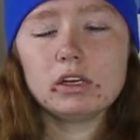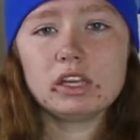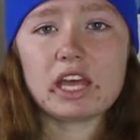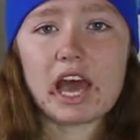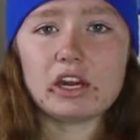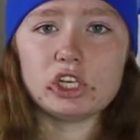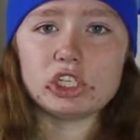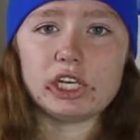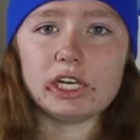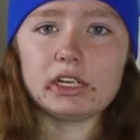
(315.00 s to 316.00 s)
the
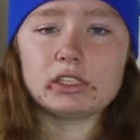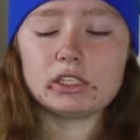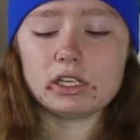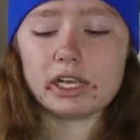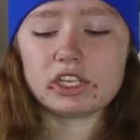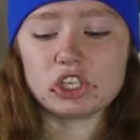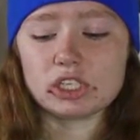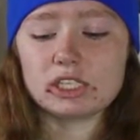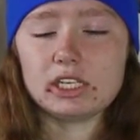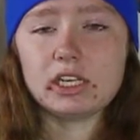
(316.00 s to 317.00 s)
energy to like
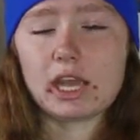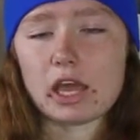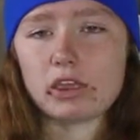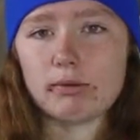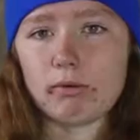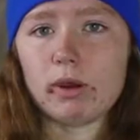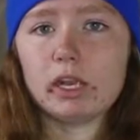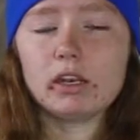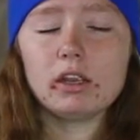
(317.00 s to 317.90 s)
just get through it.